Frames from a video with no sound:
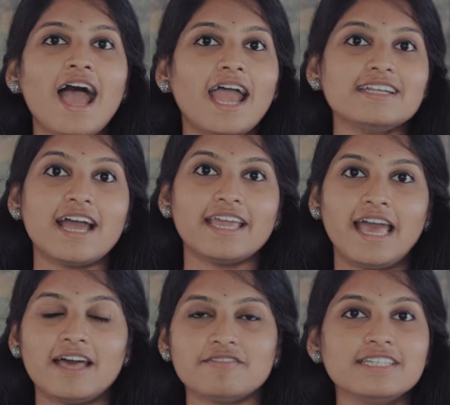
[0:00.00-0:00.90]
and I
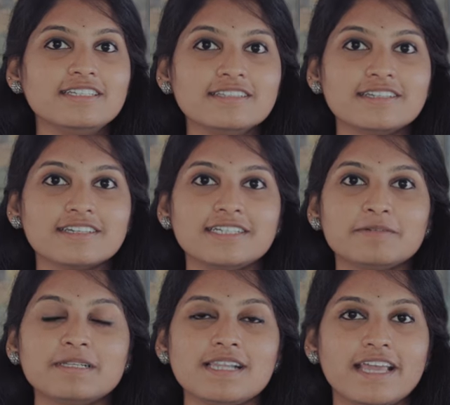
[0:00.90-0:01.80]
have an
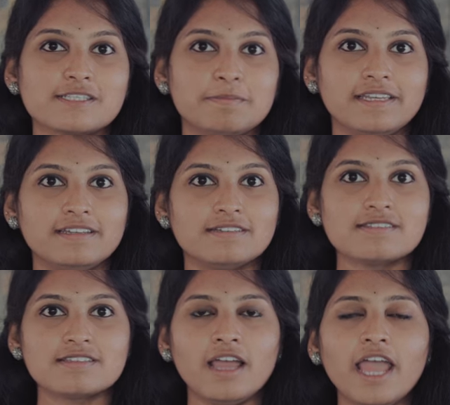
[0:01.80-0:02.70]
incredible
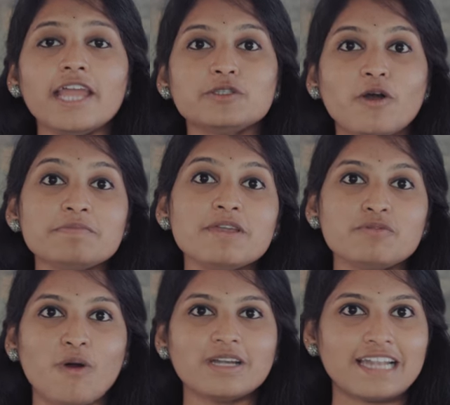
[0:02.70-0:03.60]
experience. It taught me
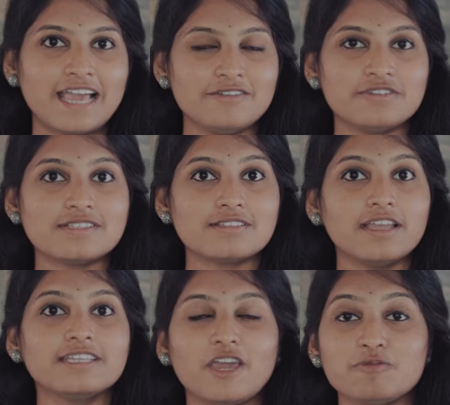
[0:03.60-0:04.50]
what life is.
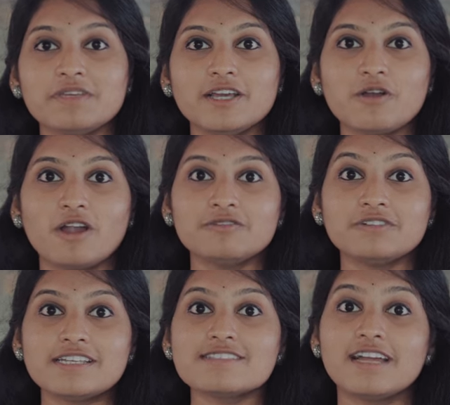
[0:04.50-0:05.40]
It gave me the
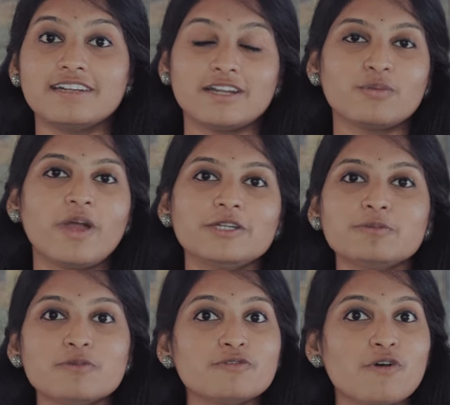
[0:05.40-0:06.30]
confidence that required to
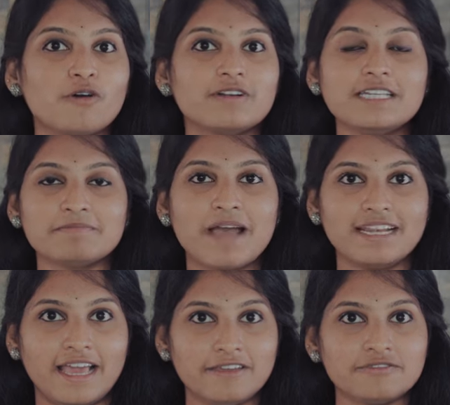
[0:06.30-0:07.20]
move forward in my
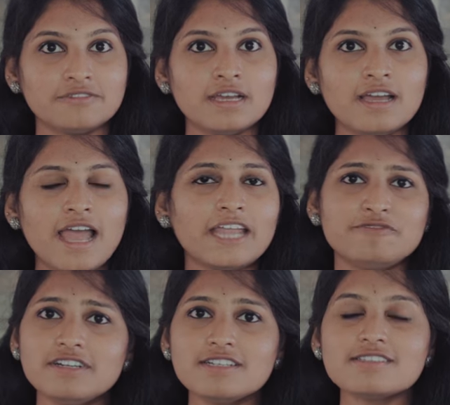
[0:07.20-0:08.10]
life. At
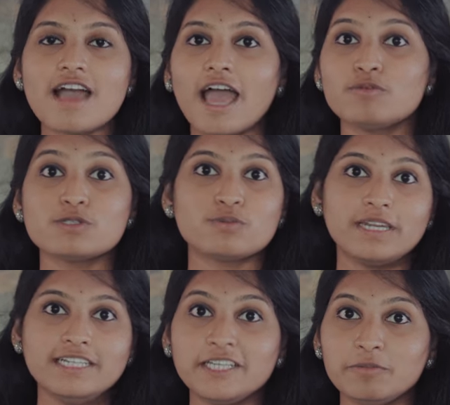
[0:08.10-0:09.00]
first, I was
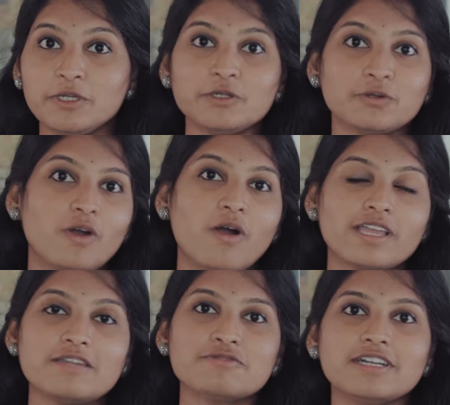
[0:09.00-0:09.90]
very timid to
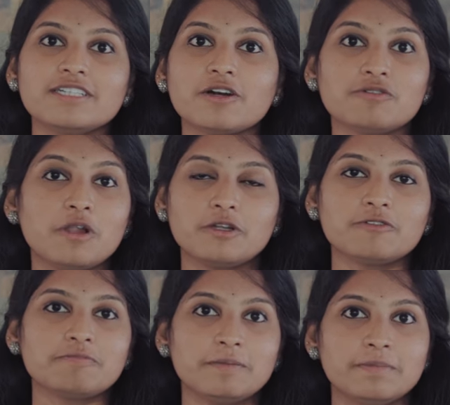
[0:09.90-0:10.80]
talk in front of a lot
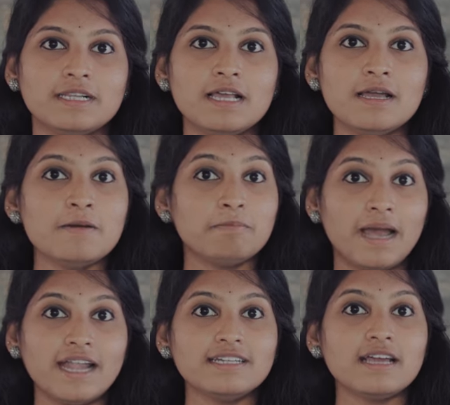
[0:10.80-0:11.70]
of people,
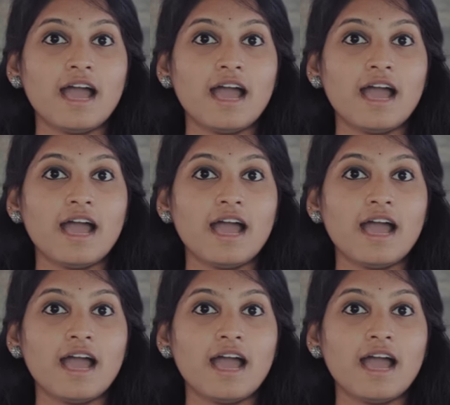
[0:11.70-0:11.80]
but